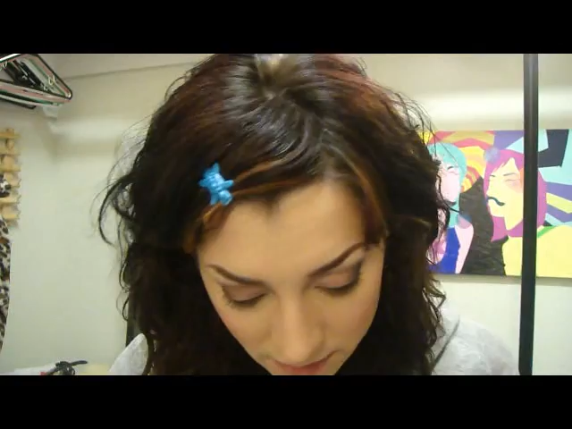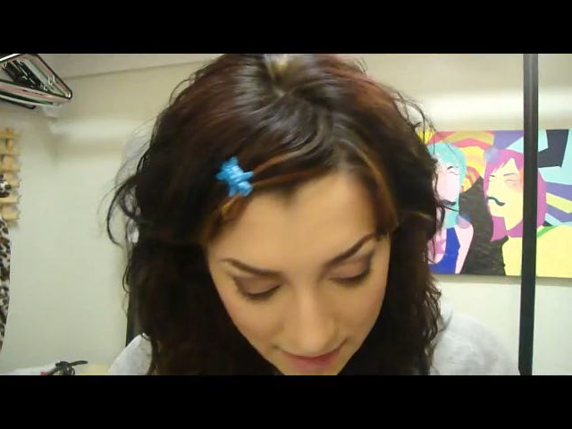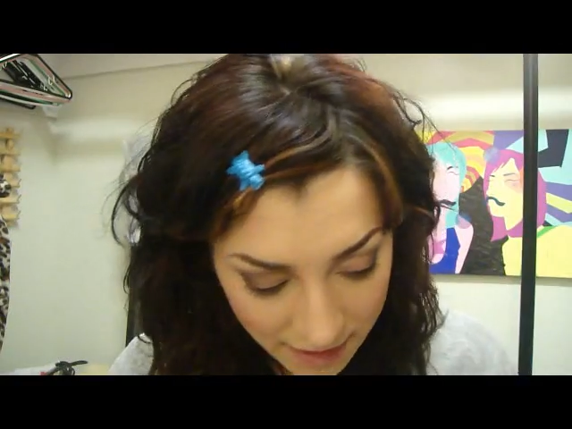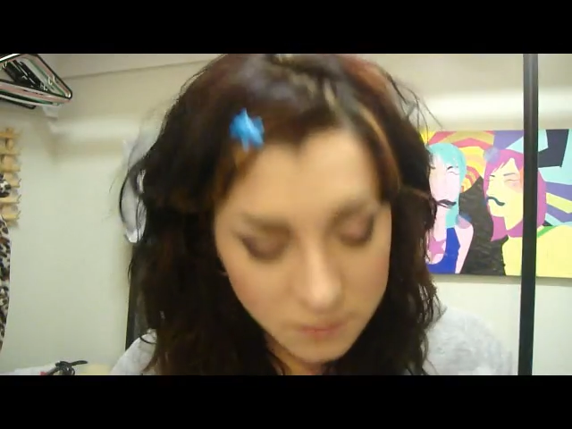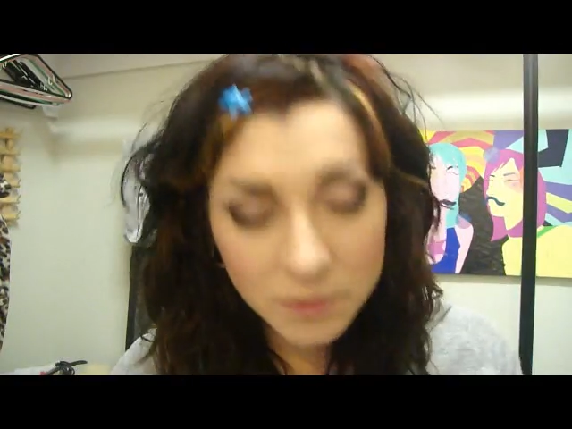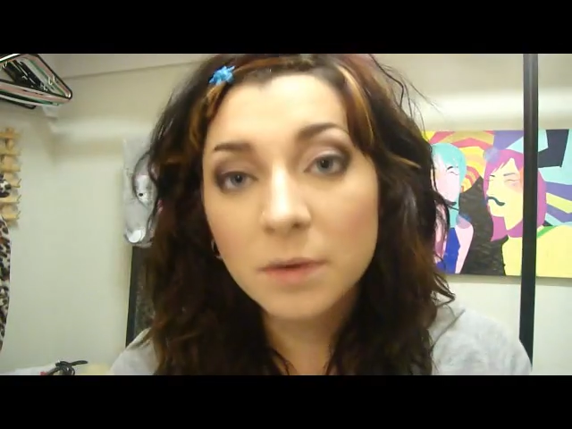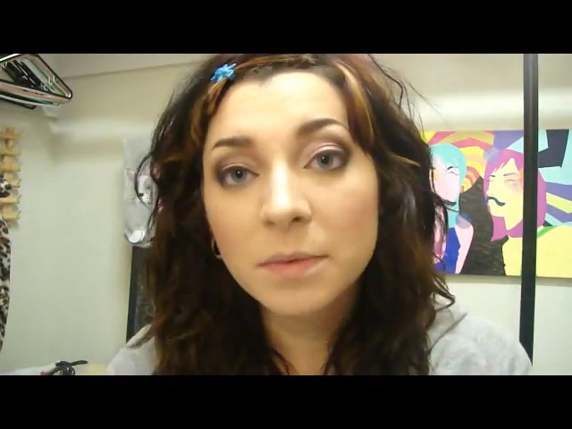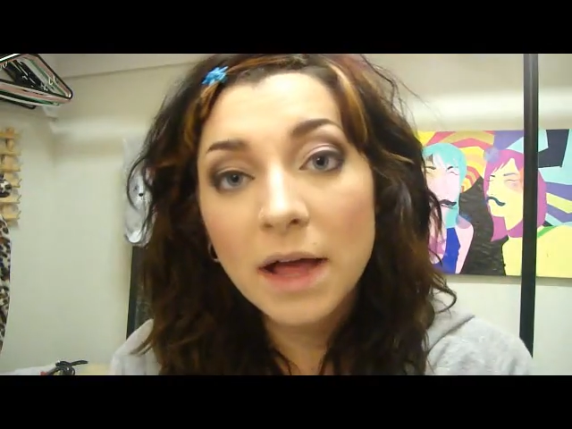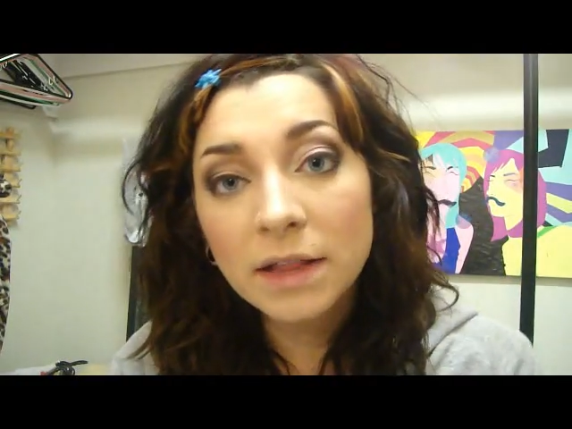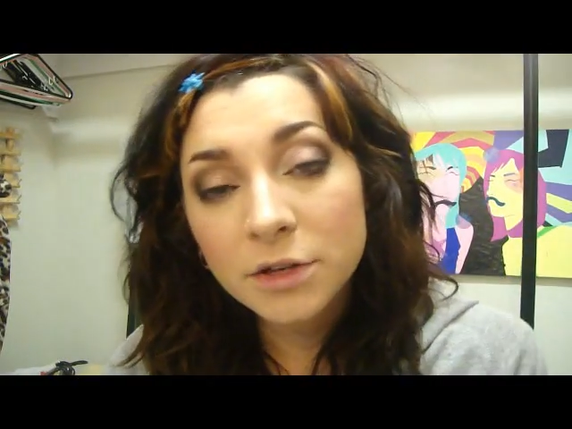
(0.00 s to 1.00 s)
next we're going to
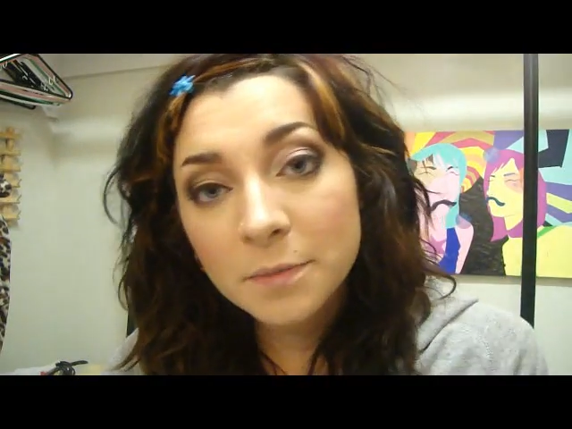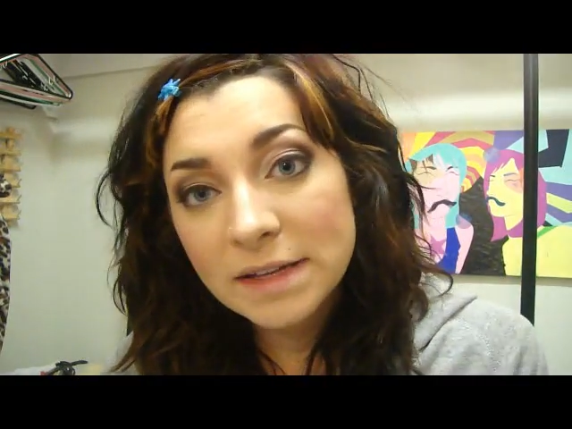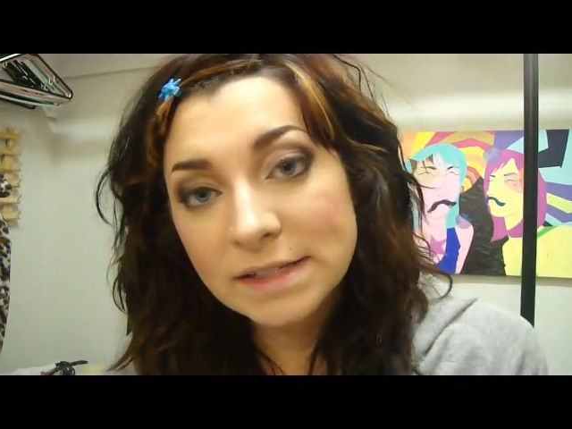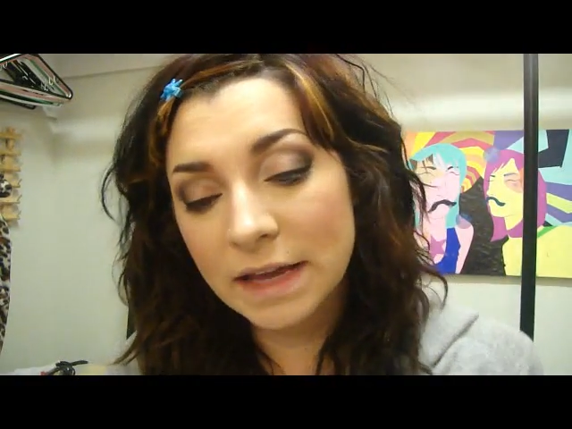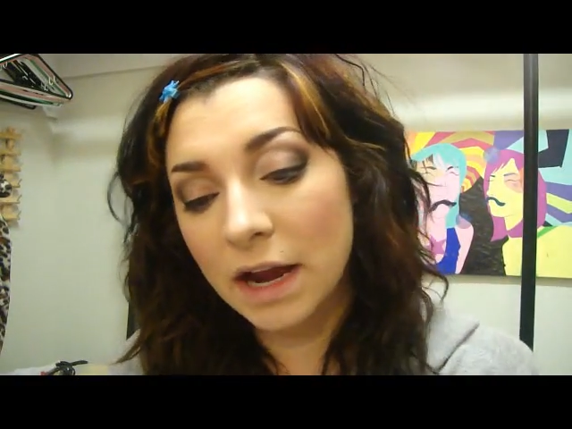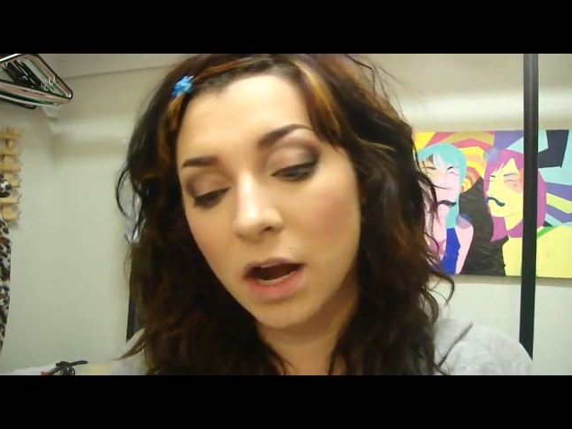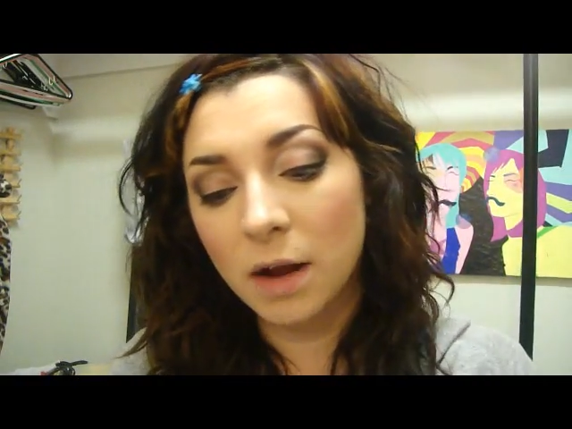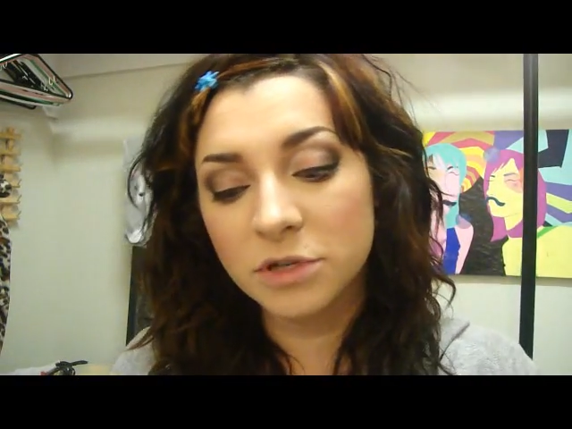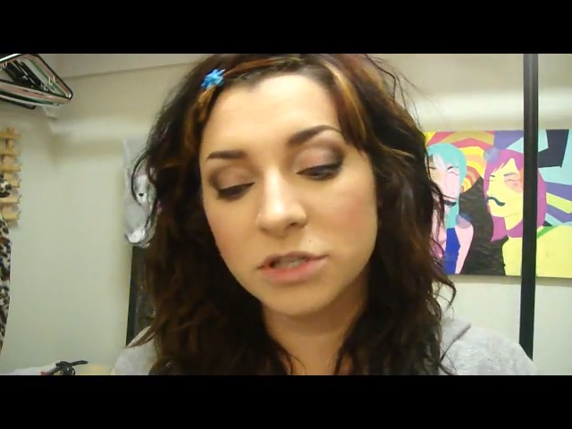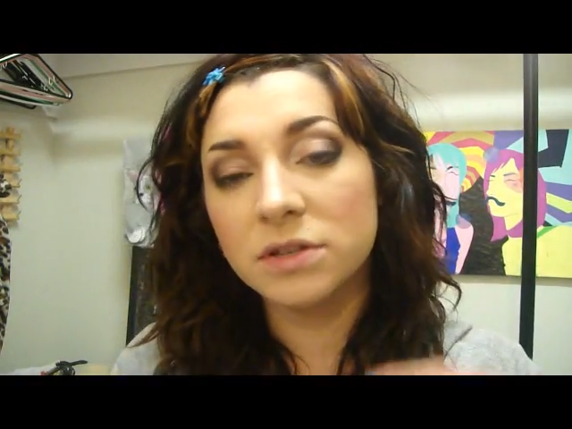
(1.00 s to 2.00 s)
apply a little mascara.
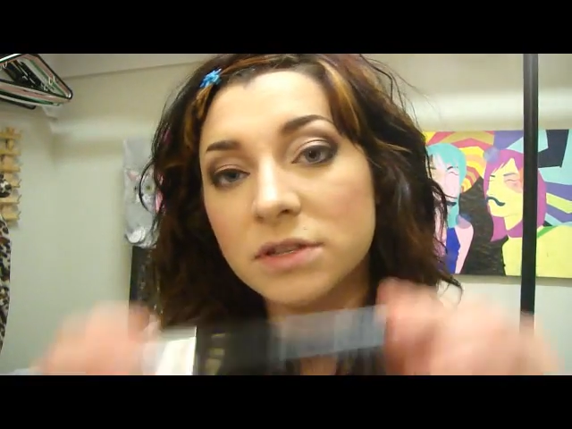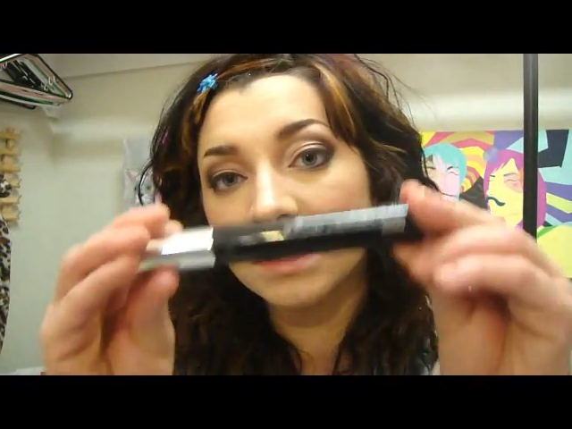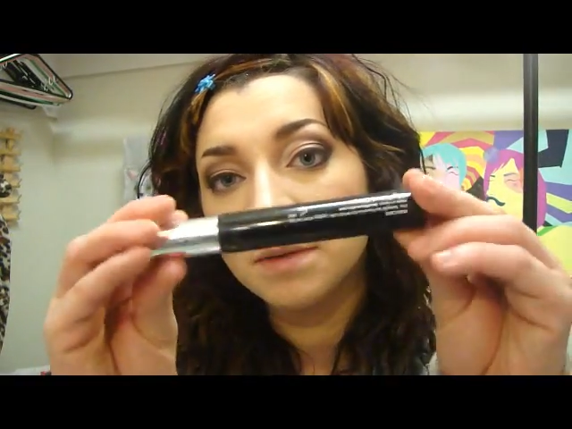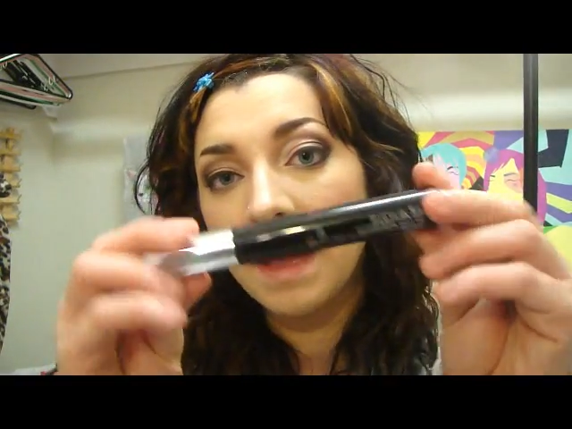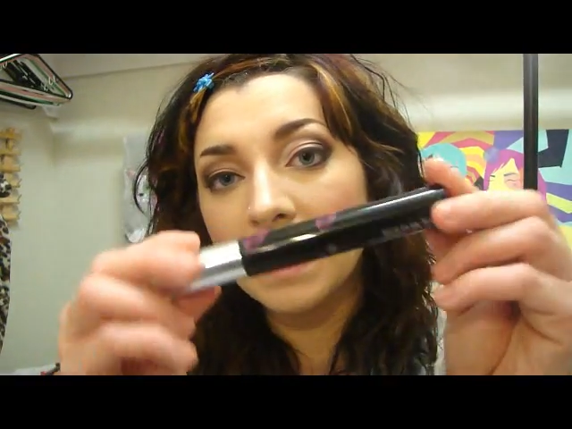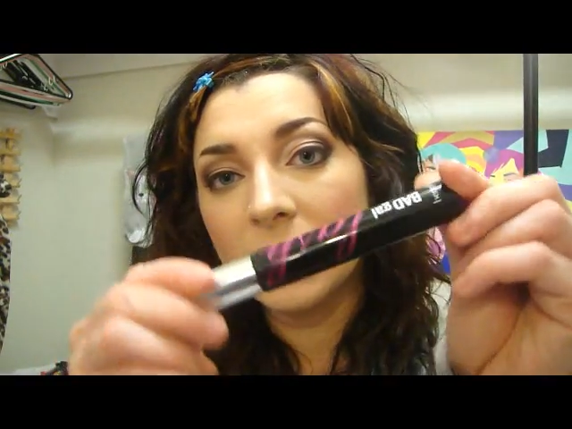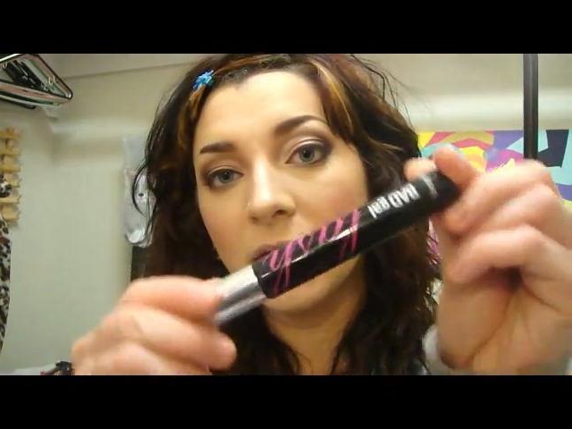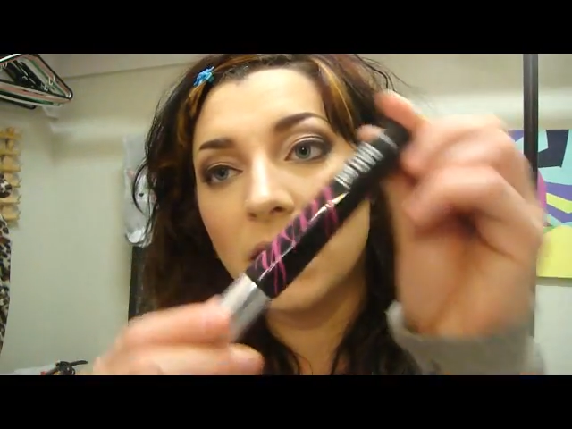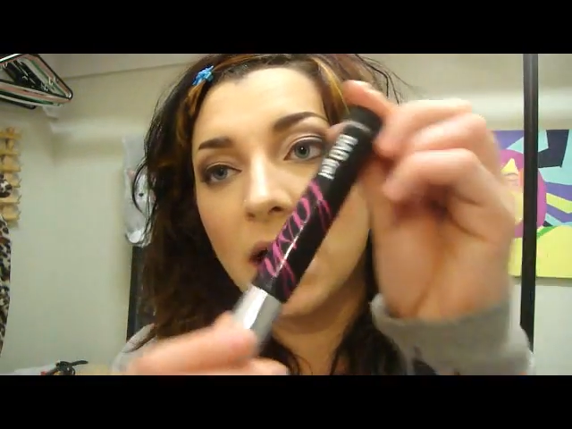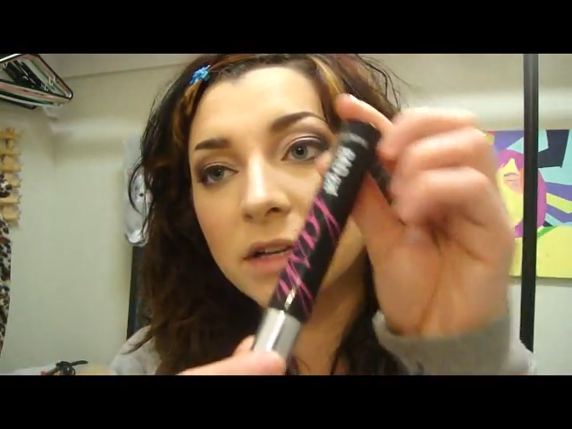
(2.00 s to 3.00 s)
I'm just using the Bad
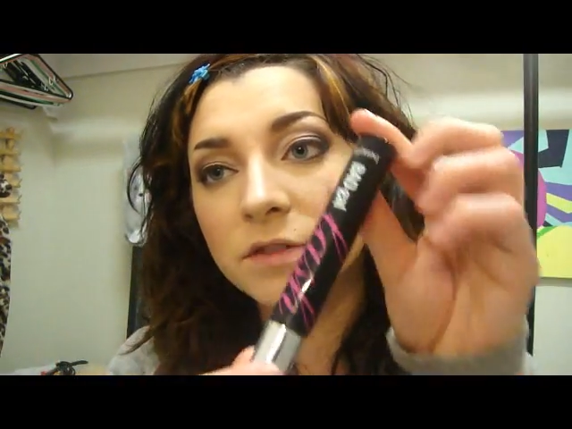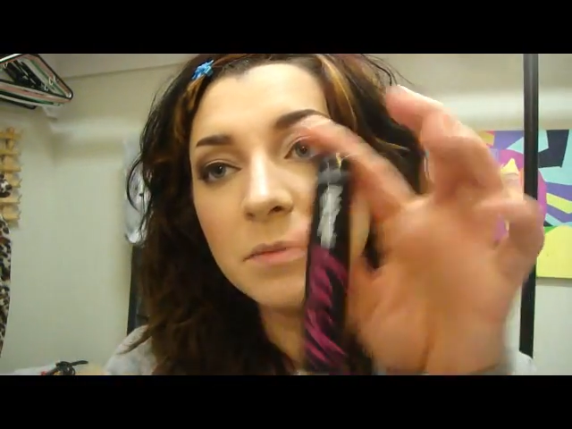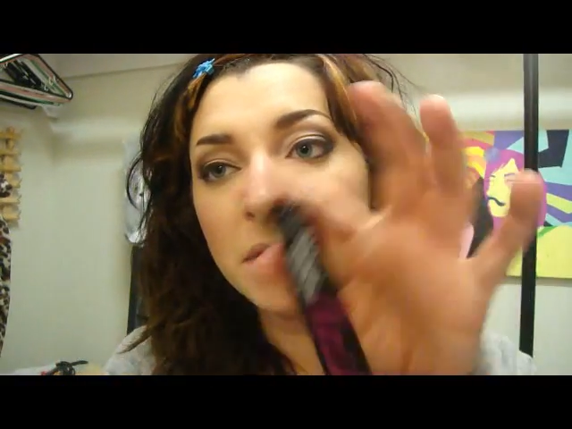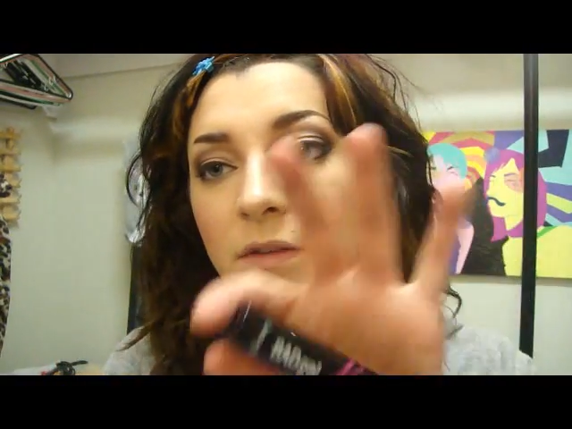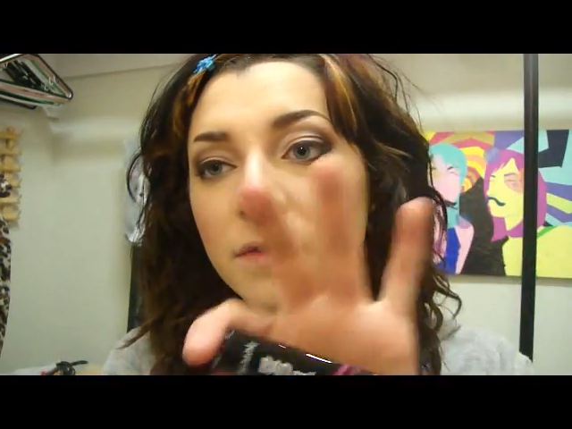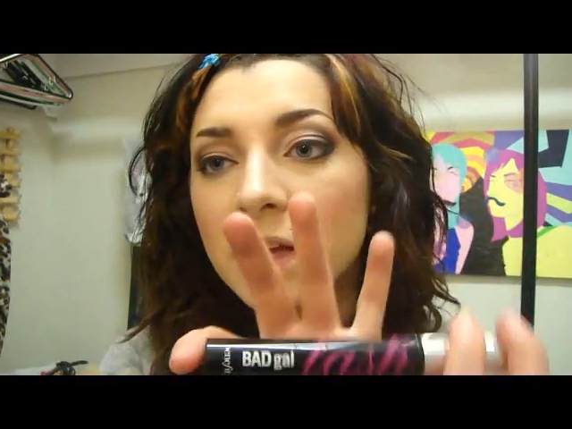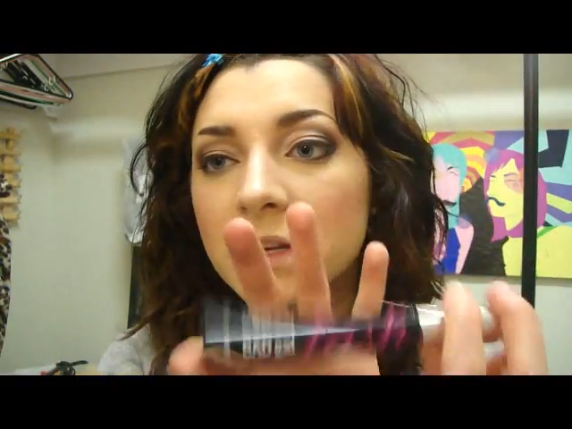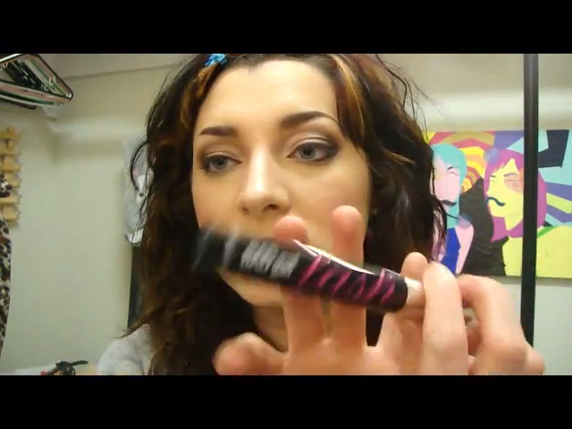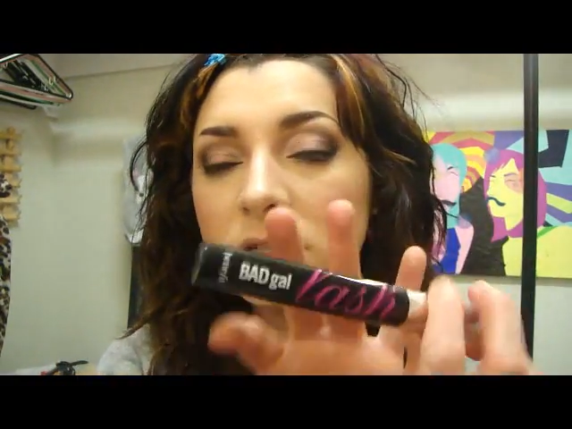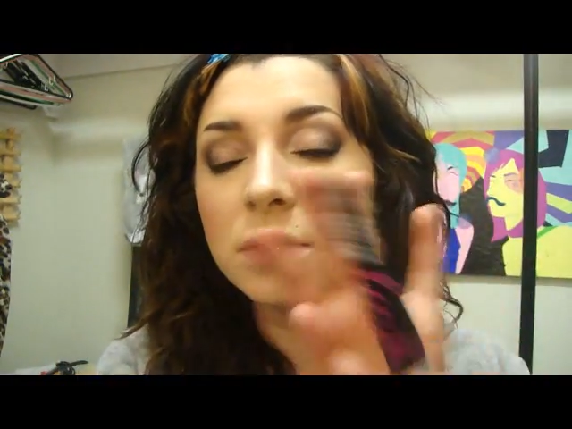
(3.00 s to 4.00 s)
Gal Lash from
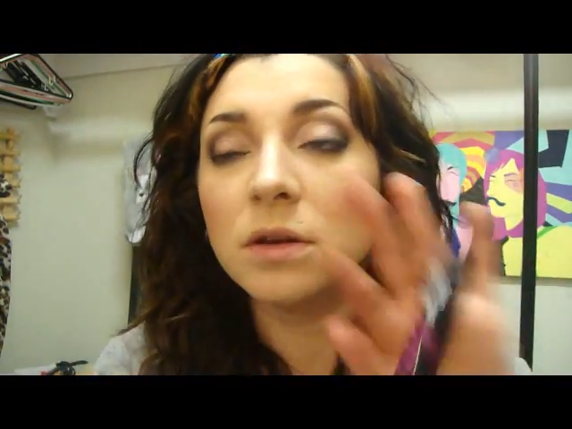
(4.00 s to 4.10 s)
Benefit.